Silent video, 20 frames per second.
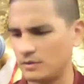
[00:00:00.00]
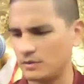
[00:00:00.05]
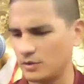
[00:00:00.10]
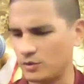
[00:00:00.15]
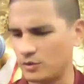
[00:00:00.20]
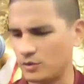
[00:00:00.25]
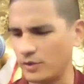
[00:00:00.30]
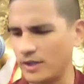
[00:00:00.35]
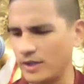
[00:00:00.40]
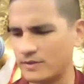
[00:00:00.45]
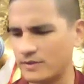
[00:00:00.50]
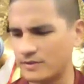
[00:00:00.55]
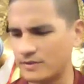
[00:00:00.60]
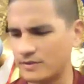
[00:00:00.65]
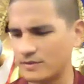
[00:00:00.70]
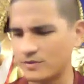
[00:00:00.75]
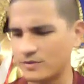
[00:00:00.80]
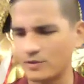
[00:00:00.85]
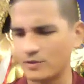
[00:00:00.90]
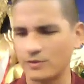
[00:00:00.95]
great
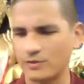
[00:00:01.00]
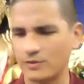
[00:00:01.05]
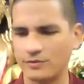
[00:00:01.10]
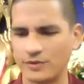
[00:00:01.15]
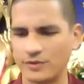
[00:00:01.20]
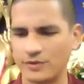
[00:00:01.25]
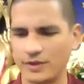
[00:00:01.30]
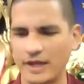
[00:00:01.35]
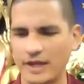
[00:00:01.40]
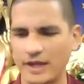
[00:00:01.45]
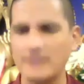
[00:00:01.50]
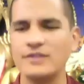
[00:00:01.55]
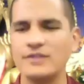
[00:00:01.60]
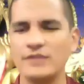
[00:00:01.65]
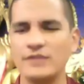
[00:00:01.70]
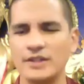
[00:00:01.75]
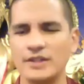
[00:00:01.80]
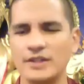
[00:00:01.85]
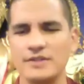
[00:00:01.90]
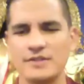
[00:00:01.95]
sort of
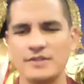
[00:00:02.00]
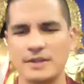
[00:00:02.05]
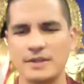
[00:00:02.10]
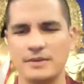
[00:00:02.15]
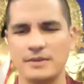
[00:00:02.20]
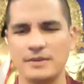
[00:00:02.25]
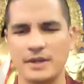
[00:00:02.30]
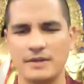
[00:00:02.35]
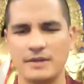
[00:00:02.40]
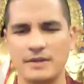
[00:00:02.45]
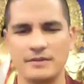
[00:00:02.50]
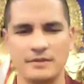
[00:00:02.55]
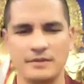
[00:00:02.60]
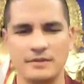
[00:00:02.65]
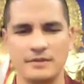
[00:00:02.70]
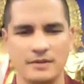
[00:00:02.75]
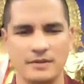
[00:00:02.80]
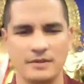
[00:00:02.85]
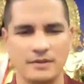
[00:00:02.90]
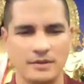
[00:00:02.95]
activities and
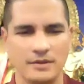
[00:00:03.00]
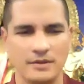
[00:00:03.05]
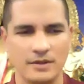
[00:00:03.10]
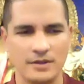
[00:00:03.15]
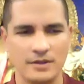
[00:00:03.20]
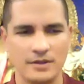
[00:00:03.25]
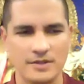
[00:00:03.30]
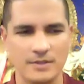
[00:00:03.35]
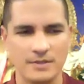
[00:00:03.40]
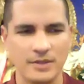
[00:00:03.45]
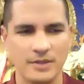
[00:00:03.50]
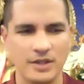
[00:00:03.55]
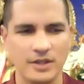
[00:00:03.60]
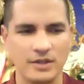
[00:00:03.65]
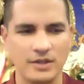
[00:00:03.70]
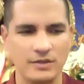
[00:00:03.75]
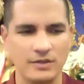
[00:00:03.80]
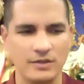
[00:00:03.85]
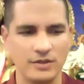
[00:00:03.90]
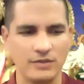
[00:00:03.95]
something
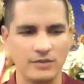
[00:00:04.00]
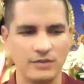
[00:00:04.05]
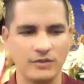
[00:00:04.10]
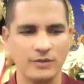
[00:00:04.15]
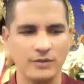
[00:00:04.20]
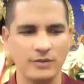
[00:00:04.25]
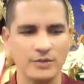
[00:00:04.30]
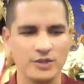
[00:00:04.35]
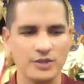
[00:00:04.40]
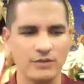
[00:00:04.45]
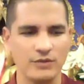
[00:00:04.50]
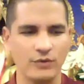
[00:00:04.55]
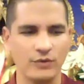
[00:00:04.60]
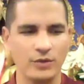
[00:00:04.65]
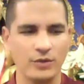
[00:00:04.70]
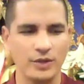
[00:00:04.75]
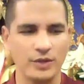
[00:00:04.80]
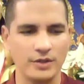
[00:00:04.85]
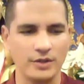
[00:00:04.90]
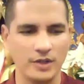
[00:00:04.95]
he very much
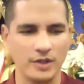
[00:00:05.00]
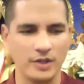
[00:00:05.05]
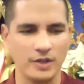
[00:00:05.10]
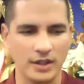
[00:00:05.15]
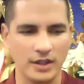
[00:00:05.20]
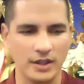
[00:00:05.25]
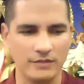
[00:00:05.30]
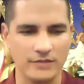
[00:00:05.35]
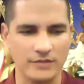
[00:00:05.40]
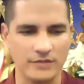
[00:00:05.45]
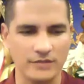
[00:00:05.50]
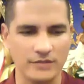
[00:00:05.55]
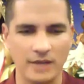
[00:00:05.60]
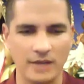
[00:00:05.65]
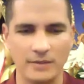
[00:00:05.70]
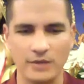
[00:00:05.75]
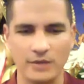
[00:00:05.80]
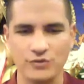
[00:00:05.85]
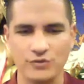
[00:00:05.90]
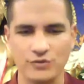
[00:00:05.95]
devoted a lot of time,
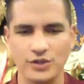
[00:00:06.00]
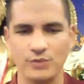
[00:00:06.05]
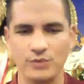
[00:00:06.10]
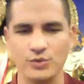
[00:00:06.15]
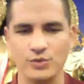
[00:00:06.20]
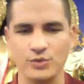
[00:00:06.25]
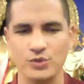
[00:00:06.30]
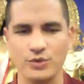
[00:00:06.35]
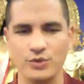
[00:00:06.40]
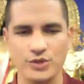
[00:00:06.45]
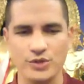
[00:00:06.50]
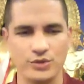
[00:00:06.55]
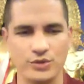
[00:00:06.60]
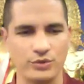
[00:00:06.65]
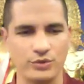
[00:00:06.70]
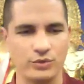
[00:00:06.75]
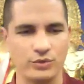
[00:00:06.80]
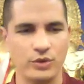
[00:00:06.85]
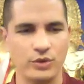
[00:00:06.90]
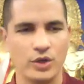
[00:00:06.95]
energy, and resource
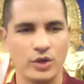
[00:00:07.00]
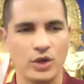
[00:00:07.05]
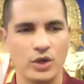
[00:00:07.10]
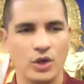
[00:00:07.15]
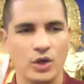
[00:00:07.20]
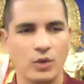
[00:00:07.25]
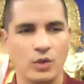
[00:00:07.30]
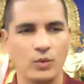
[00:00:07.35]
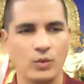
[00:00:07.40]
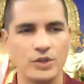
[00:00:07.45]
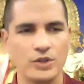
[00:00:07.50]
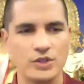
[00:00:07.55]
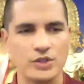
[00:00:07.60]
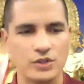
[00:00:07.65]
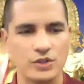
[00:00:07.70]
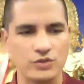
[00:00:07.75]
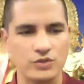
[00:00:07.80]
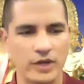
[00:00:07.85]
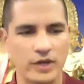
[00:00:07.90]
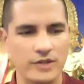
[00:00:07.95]
to was
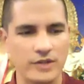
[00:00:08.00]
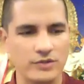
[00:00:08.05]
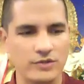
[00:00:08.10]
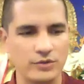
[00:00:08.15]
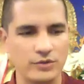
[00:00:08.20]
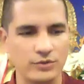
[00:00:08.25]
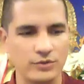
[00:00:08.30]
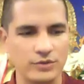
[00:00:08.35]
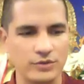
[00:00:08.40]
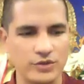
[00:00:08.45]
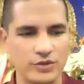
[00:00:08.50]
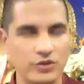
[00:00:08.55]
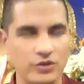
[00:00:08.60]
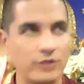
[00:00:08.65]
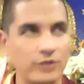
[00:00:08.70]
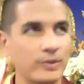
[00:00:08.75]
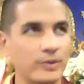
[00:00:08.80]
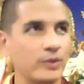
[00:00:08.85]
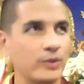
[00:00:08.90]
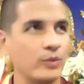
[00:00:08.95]
trying to
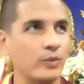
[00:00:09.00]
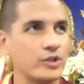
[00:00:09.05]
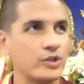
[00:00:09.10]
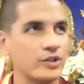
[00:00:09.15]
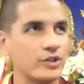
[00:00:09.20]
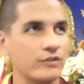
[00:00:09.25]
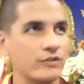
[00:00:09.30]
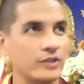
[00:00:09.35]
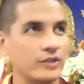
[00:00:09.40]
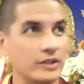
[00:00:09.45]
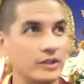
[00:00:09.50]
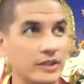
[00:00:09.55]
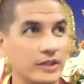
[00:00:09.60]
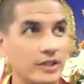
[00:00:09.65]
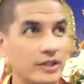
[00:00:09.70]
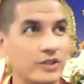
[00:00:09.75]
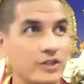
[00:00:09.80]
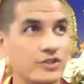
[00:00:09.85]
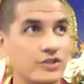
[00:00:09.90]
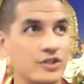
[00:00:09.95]
determine which of the
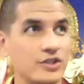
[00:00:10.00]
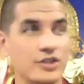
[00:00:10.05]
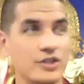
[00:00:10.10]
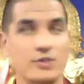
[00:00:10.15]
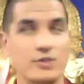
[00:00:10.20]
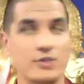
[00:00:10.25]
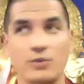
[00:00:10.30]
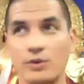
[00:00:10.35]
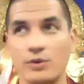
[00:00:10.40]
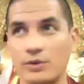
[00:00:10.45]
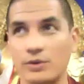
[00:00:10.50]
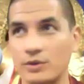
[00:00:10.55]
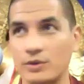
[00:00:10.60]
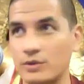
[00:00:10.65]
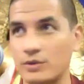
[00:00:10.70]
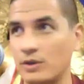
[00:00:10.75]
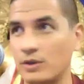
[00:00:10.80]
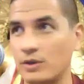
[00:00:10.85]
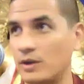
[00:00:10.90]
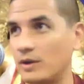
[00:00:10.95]
lineages were
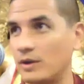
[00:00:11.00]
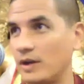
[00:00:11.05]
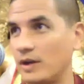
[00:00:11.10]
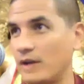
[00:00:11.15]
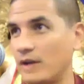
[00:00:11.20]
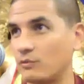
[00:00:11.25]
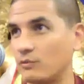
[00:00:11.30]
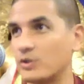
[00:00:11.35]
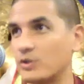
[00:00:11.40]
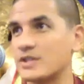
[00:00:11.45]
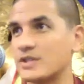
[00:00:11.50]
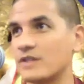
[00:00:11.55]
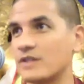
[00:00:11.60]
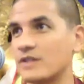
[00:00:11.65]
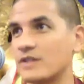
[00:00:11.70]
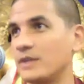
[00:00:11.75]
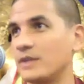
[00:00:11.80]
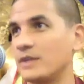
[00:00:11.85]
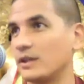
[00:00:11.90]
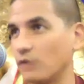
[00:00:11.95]
at risk
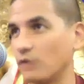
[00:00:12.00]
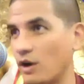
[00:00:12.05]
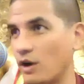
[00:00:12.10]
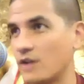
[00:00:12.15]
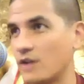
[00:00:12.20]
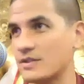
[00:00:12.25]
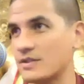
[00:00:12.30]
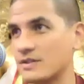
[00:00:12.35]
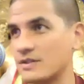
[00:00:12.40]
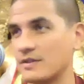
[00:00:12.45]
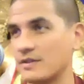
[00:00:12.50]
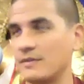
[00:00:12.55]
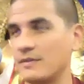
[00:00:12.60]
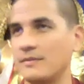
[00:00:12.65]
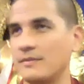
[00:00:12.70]
of being lost,